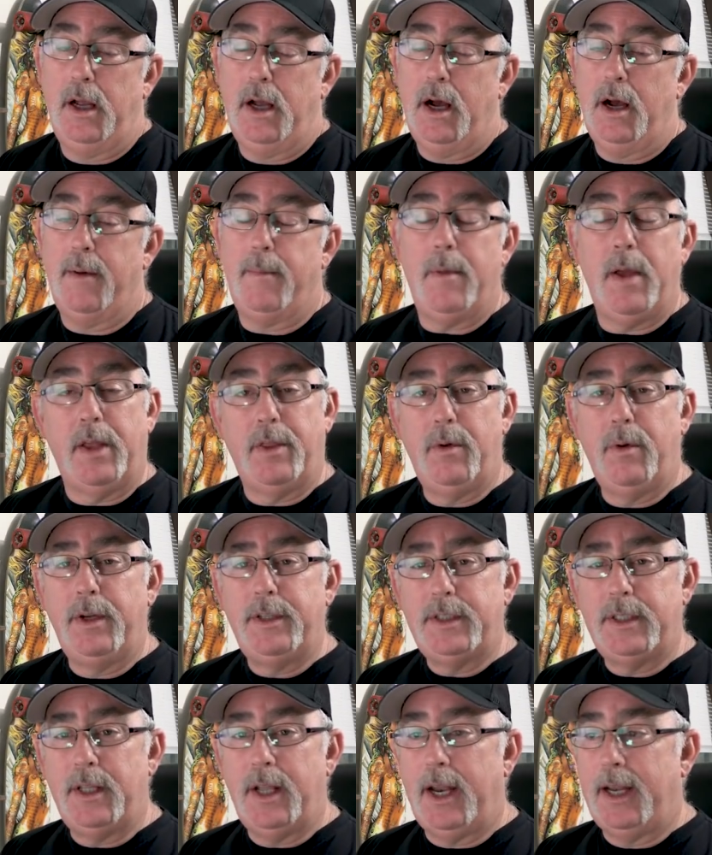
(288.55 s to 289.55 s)
And the
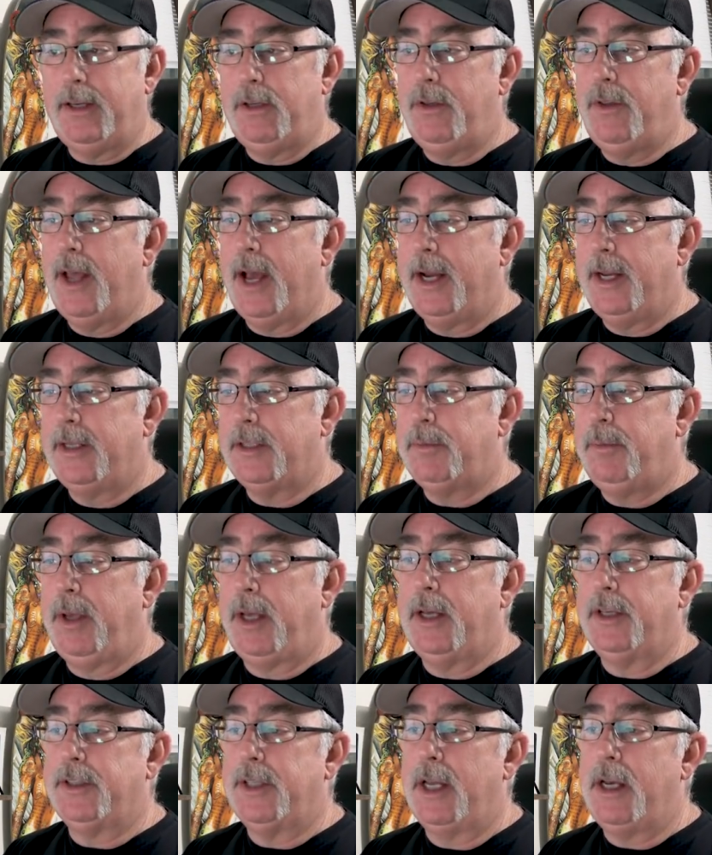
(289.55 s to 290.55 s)
reason that I do that is
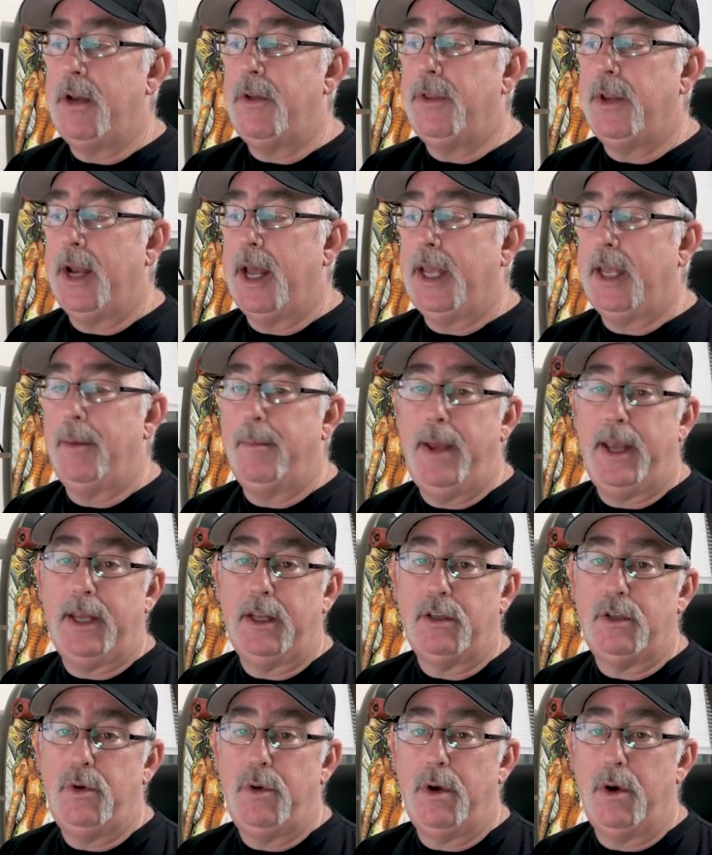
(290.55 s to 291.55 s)
because I know that I can make
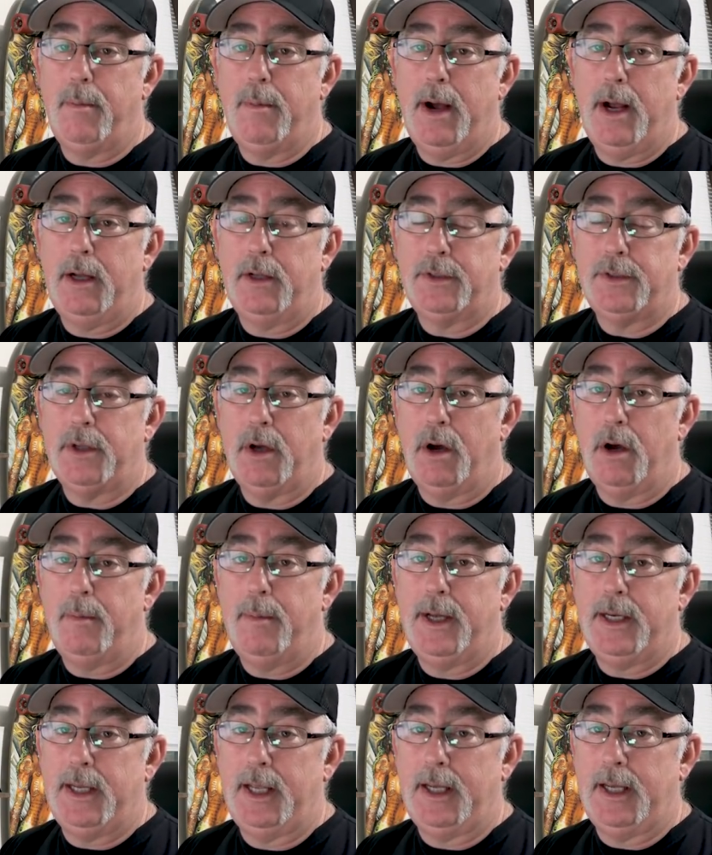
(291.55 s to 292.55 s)
it 200 miles on
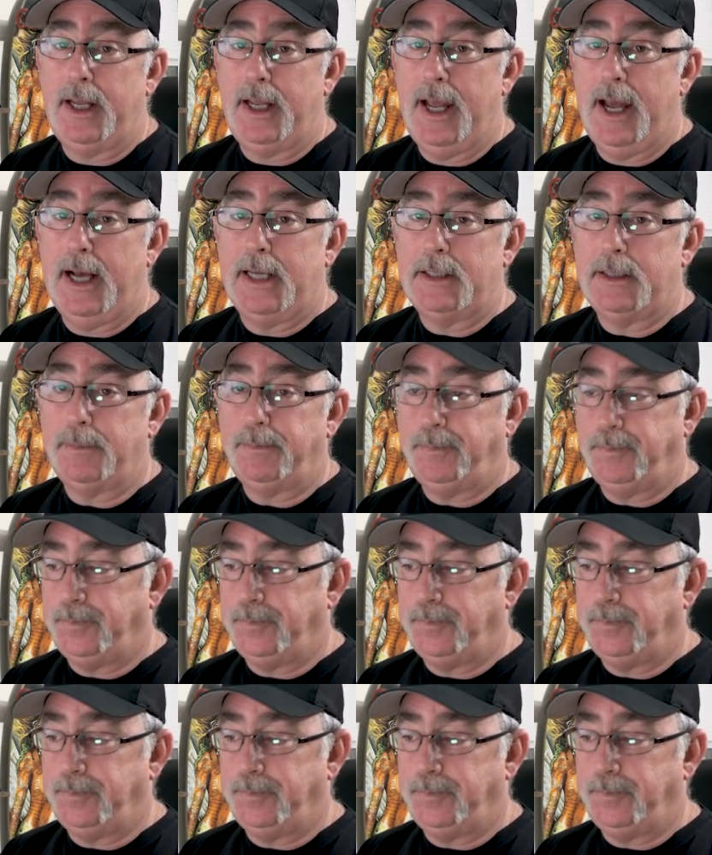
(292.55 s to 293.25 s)
my tank of gas.